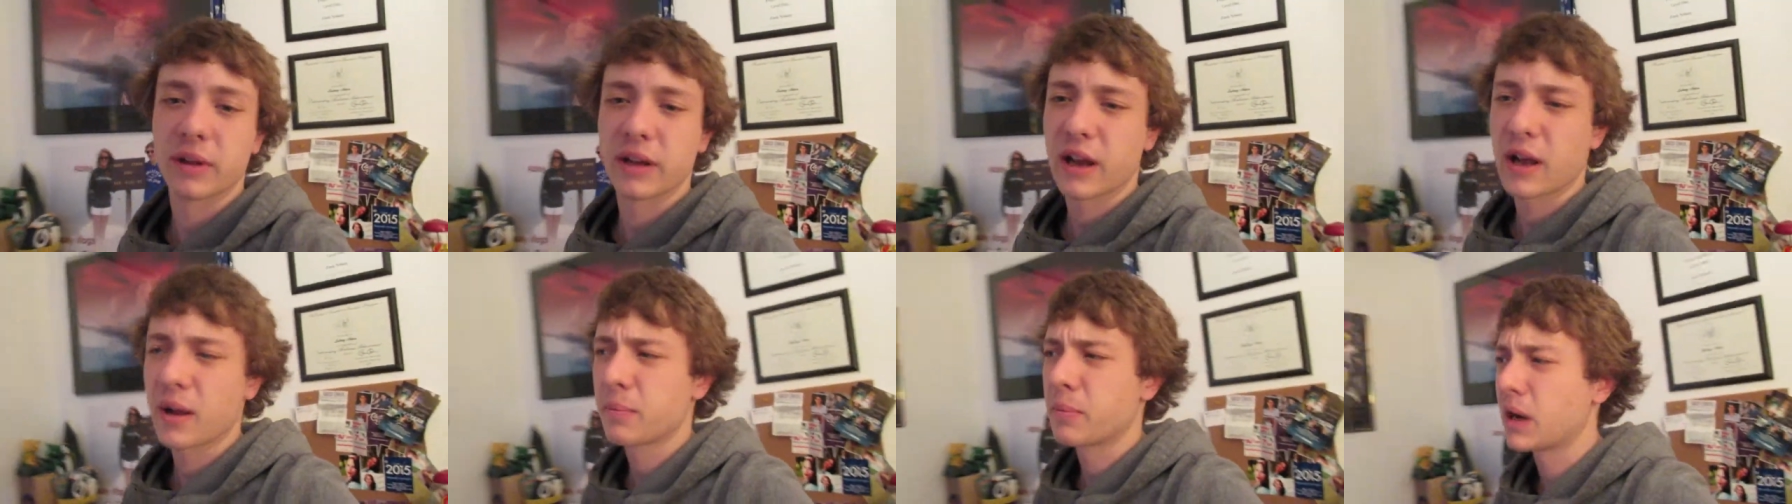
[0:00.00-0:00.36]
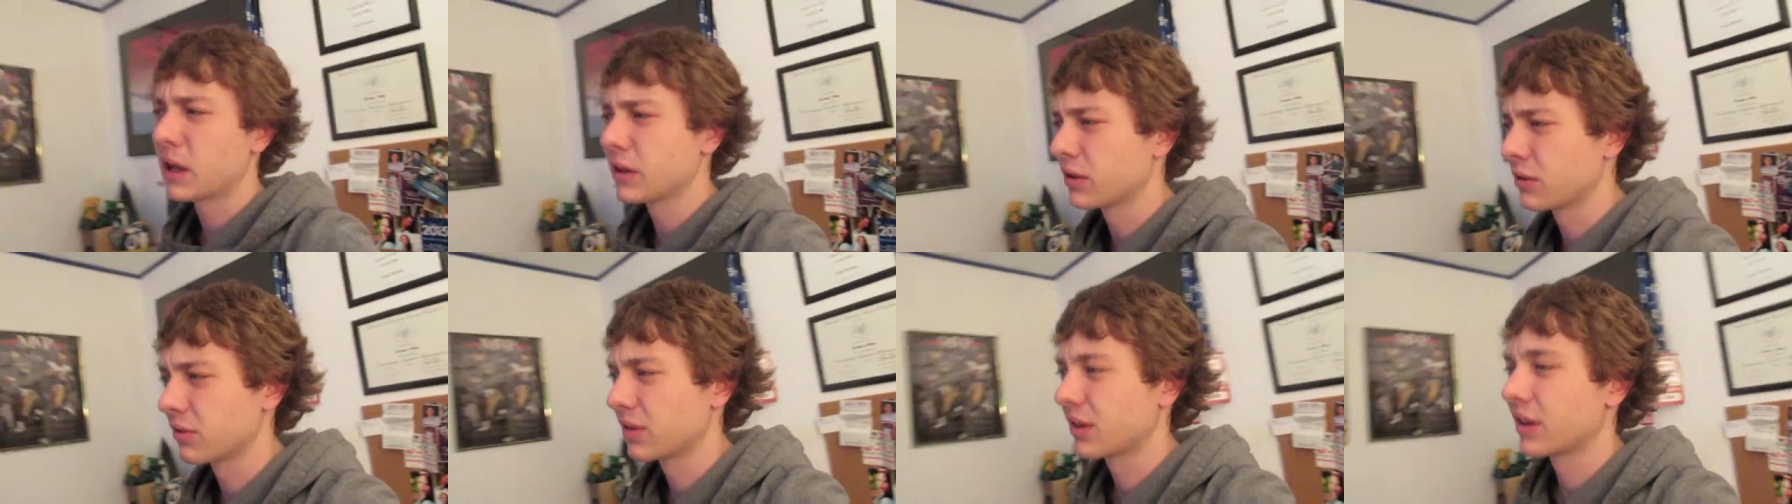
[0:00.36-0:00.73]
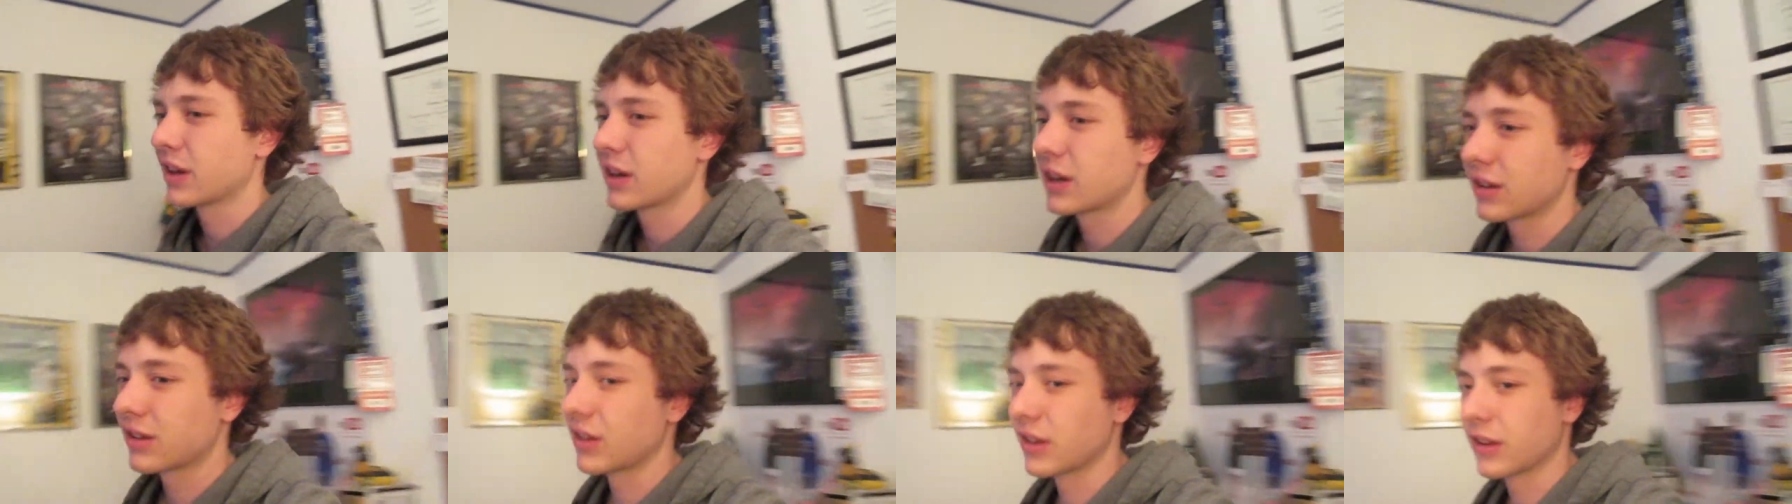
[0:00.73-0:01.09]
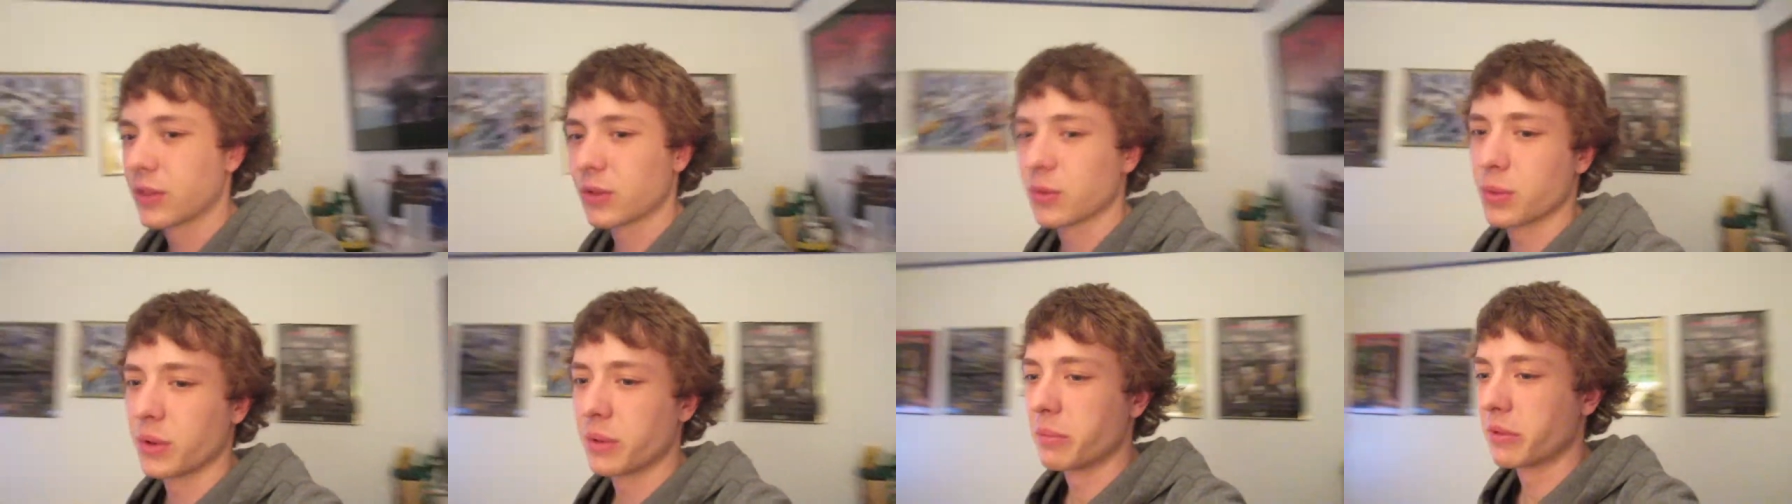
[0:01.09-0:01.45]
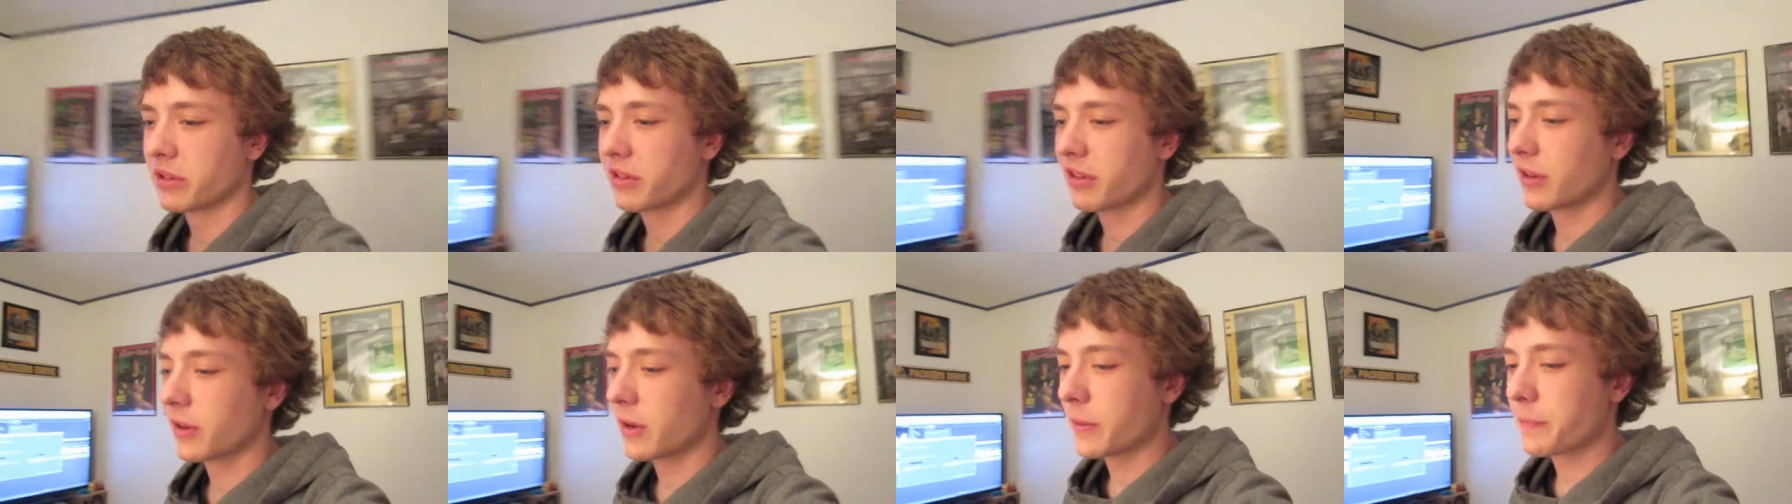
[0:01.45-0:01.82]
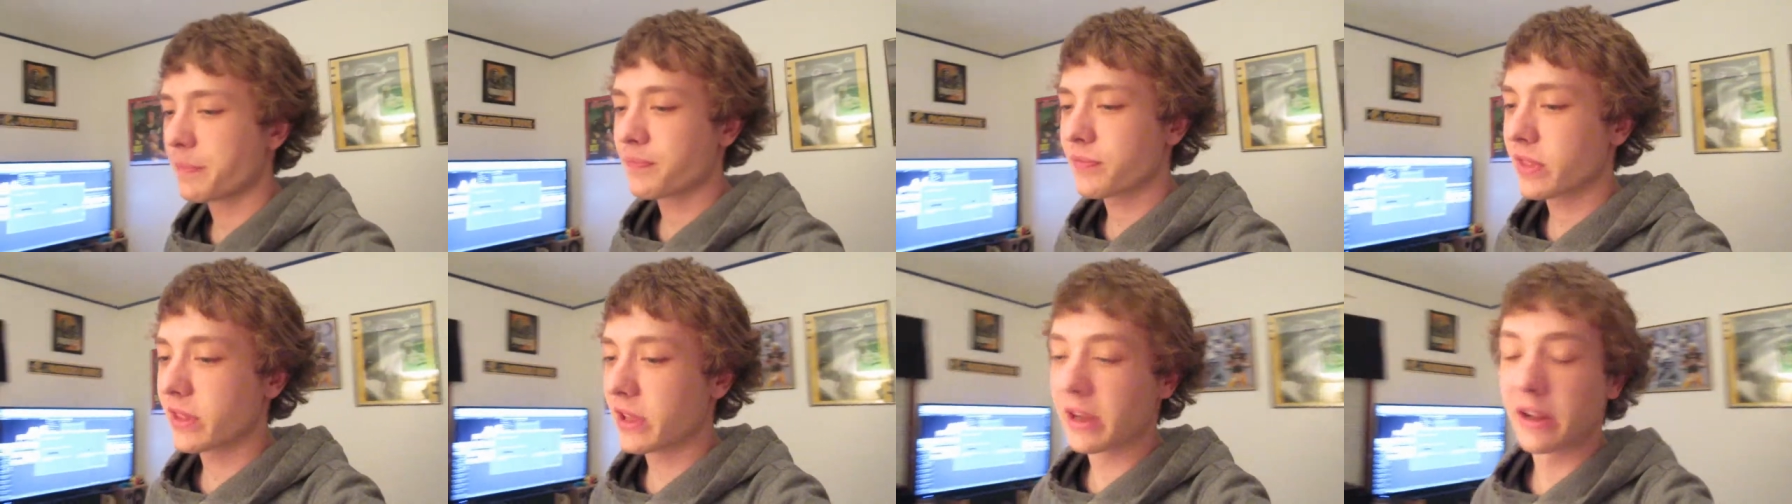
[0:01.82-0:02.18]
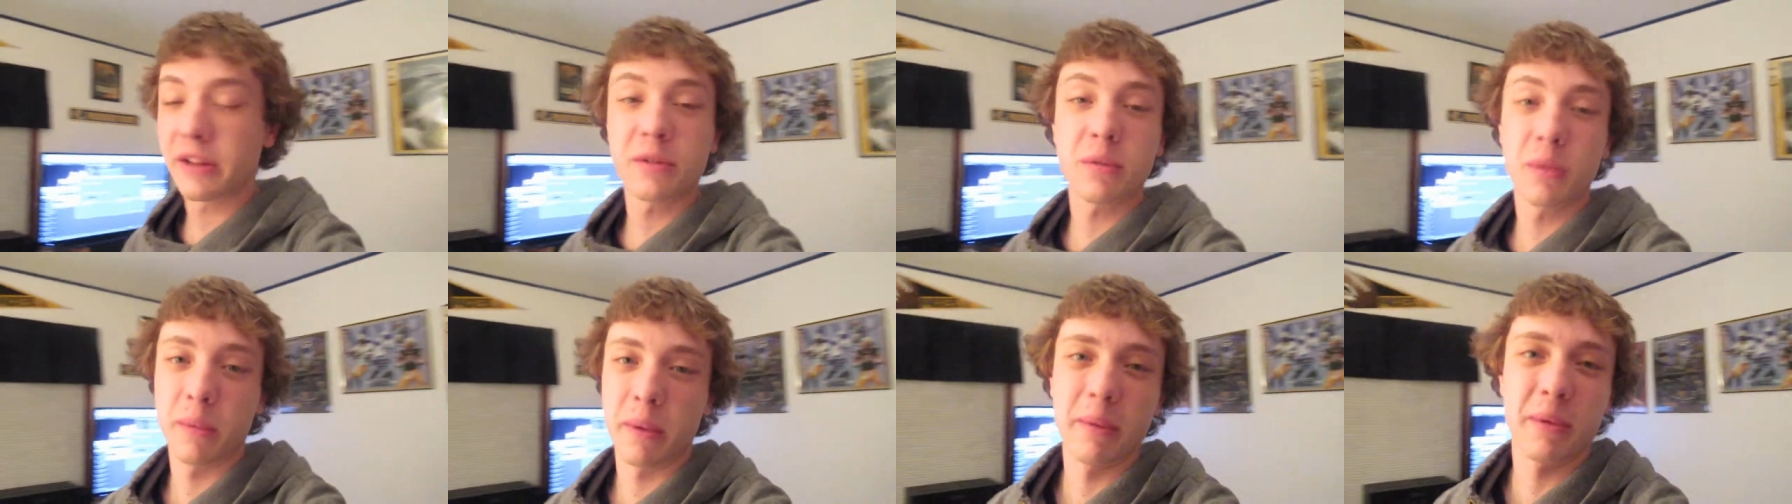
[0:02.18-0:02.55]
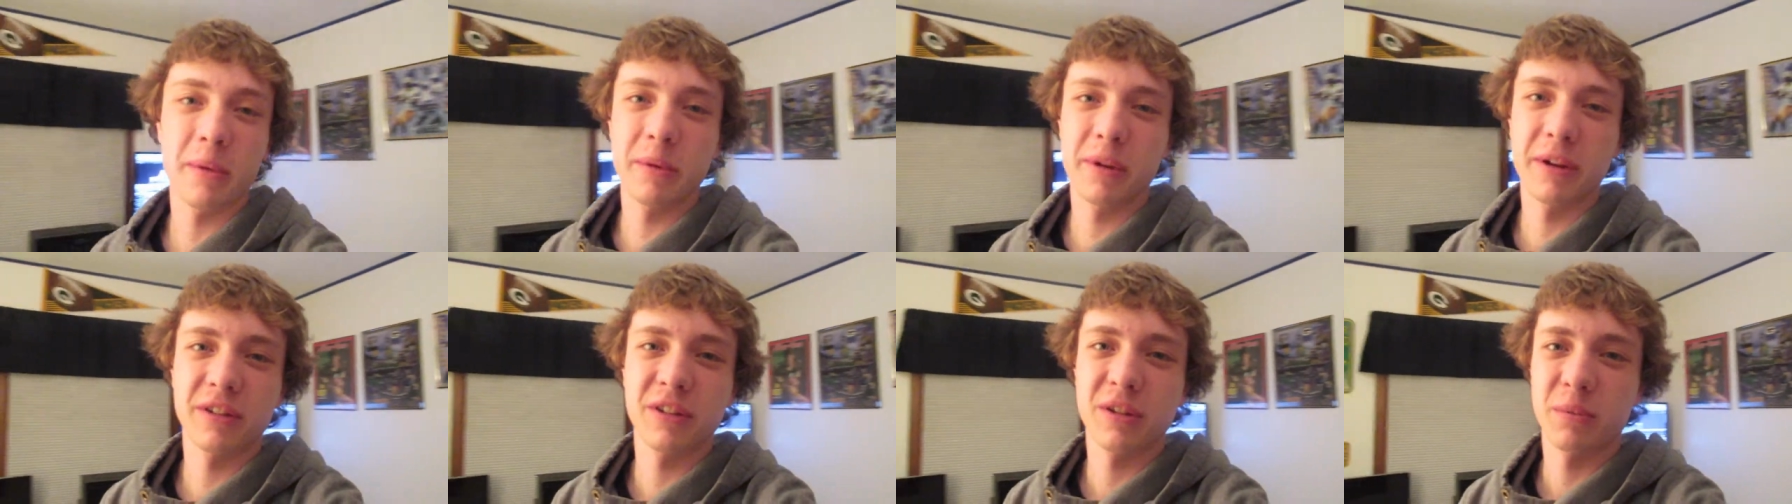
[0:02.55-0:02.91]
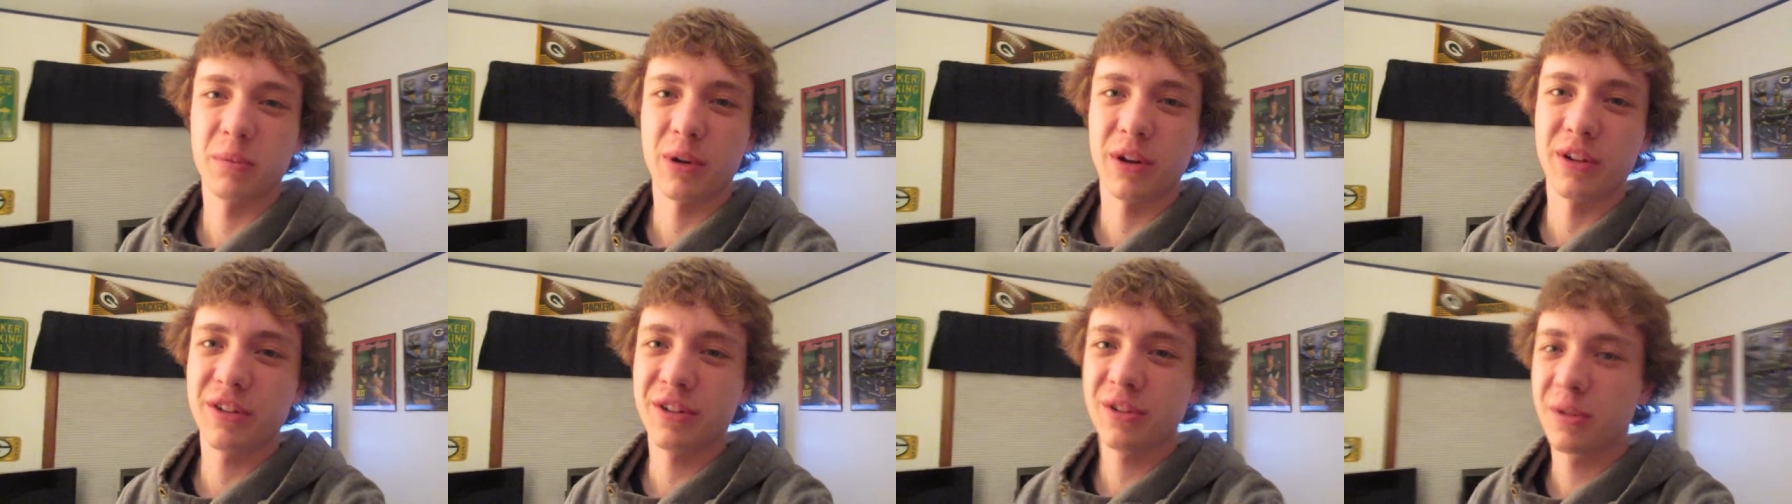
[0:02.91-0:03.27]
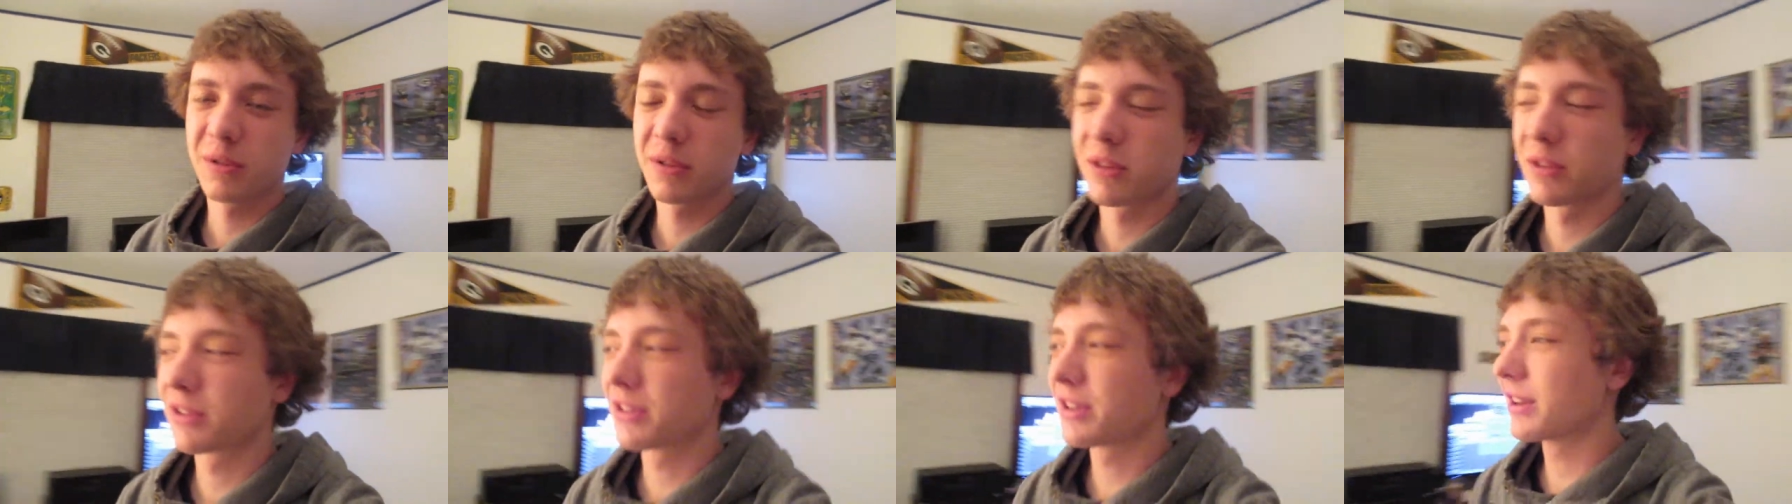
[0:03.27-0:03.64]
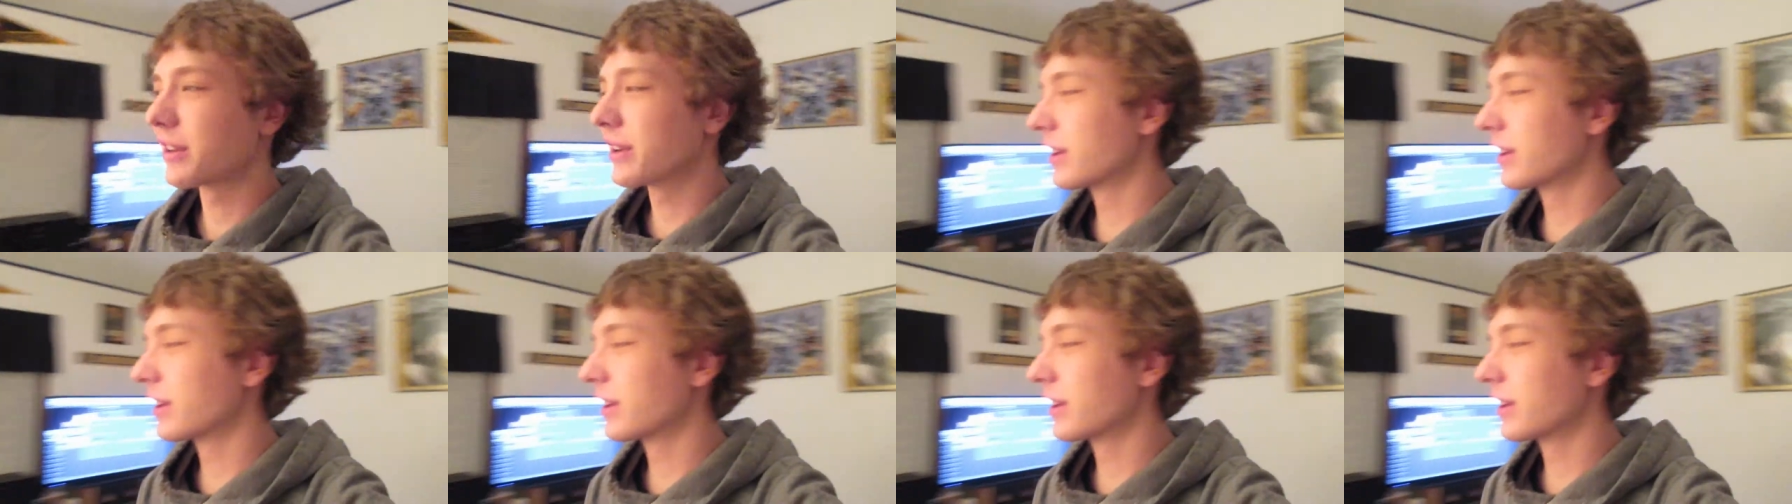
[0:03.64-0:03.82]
Like, I bought those tickets like three months ago. Do you guys remember when I surprised her with those